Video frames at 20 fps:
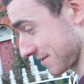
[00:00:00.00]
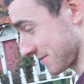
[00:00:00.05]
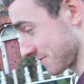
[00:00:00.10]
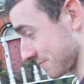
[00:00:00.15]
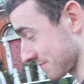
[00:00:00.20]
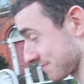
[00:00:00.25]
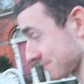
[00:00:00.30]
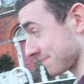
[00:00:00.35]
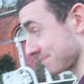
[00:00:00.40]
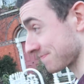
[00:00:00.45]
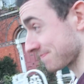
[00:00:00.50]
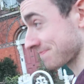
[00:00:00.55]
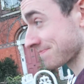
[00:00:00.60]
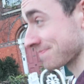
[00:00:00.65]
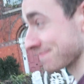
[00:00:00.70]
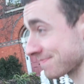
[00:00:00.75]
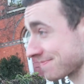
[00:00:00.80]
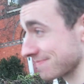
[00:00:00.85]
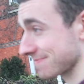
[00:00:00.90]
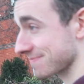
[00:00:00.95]
and done in
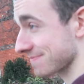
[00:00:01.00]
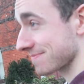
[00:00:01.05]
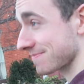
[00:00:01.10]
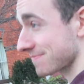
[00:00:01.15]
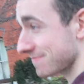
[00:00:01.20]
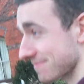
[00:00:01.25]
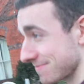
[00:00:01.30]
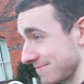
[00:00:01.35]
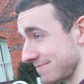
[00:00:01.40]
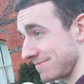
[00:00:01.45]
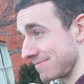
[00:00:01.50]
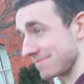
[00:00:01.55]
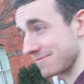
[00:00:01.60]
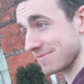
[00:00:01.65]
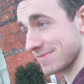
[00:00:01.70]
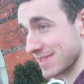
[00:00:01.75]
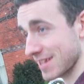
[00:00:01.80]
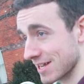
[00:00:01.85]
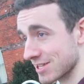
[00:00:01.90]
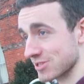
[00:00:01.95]
that gym.
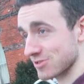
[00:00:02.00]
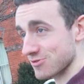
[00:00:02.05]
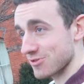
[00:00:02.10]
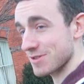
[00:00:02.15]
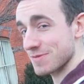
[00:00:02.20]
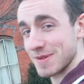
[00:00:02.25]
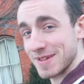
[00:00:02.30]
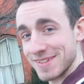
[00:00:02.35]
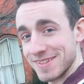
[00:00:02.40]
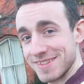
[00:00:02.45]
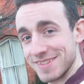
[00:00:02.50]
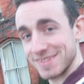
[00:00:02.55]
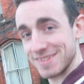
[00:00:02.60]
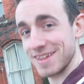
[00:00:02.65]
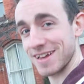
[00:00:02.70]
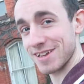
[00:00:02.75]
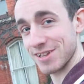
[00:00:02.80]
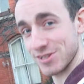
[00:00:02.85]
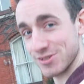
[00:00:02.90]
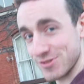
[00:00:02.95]
That's right, man.
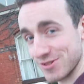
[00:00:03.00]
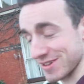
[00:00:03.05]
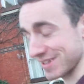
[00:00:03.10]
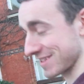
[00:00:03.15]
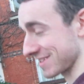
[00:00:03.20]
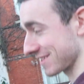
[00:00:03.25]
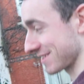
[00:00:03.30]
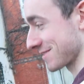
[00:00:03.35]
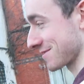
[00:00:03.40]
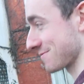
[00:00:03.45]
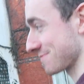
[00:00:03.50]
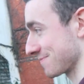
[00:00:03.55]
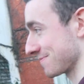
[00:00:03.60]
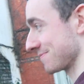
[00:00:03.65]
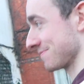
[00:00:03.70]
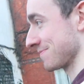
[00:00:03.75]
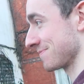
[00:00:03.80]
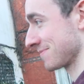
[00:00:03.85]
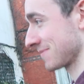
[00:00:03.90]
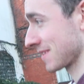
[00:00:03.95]
And what
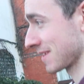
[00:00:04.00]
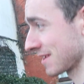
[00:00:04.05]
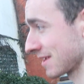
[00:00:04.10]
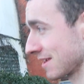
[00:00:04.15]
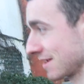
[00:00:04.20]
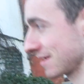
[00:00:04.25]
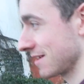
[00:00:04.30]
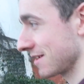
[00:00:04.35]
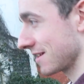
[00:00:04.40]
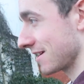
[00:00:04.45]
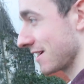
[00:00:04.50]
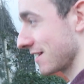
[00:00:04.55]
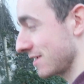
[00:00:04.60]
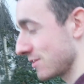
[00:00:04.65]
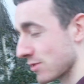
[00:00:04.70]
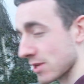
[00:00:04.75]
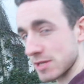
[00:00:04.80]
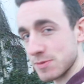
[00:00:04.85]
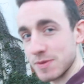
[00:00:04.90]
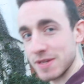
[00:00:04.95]
else are we getting?
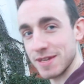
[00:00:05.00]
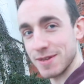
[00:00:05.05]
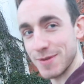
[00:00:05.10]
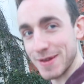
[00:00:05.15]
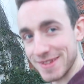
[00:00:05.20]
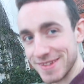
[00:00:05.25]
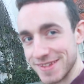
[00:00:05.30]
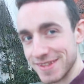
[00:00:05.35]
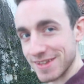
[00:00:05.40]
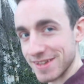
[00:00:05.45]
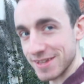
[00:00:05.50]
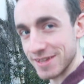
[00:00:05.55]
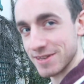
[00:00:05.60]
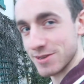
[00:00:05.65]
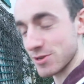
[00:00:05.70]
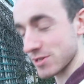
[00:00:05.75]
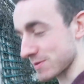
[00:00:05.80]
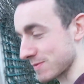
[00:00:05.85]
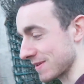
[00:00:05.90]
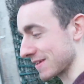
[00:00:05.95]
USB. And what USB. are
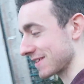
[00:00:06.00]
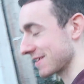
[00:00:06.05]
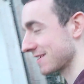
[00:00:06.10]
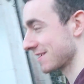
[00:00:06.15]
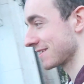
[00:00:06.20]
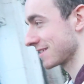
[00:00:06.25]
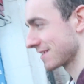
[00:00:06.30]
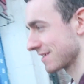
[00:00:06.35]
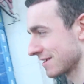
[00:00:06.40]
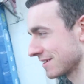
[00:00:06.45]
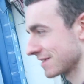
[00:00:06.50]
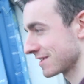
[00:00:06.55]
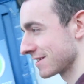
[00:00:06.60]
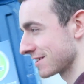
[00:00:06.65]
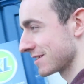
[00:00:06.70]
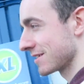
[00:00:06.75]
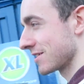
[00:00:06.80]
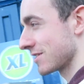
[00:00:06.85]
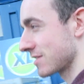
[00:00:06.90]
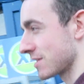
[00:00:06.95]
we doing that for?
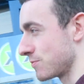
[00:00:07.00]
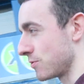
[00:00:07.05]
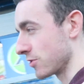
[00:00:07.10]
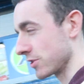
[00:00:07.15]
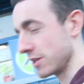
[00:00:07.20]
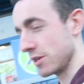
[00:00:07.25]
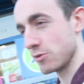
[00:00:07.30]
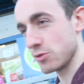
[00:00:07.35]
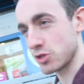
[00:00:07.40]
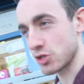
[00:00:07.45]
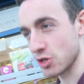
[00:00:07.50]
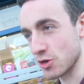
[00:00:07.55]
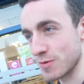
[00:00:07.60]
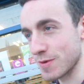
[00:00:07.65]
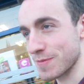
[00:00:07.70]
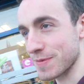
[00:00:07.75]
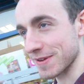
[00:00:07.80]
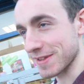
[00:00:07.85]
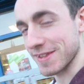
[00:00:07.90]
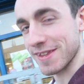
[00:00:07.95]
Put YouTube
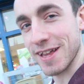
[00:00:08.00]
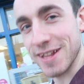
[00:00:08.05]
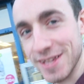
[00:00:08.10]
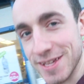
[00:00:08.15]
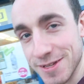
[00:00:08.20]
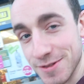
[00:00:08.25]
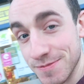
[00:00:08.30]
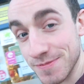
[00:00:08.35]
up on the telly.